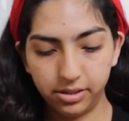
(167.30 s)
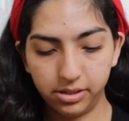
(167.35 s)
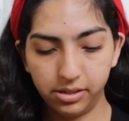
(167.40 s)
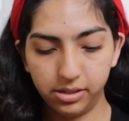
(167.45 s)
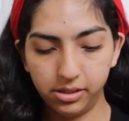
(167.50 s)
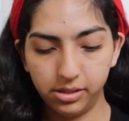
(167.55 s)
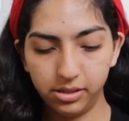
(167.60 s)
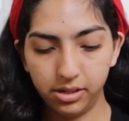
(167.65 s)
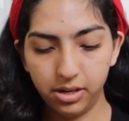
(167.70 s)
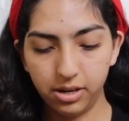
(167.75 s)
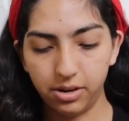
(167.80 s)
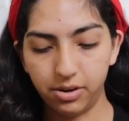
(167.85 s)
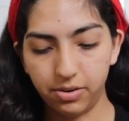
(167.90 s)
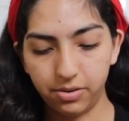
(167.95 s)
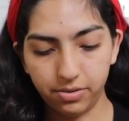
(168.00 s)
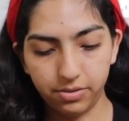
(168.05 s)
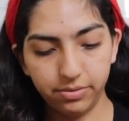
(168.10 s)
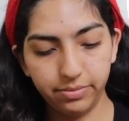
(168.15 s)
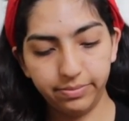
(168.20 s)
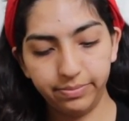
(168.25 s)

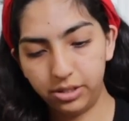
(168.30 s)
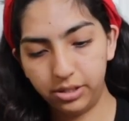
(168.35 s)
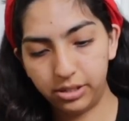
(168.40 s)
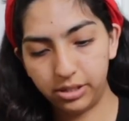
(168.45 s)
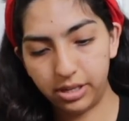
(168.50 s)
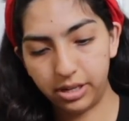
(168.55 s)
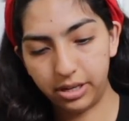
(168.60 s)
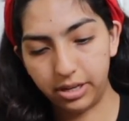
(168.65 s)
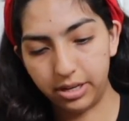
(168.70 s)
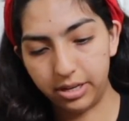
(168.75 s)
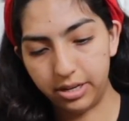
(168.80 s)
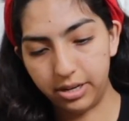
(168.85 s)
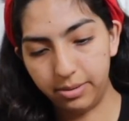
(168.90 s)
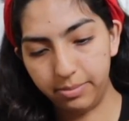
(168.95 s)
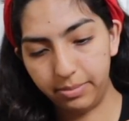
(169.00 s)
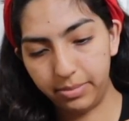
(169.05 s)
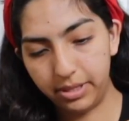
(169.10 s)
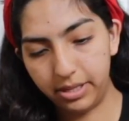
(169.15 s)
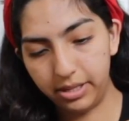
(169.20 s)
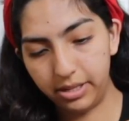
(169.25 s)
so just gonna
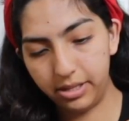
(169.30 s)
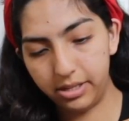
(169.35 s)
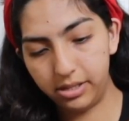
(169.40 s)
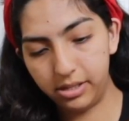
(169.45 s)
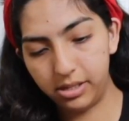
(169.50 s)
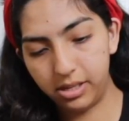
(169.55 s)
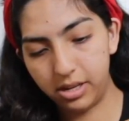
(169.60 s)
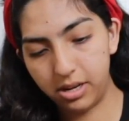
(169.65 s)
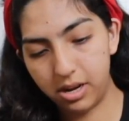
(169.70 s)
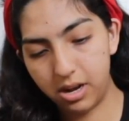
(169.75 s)
dump this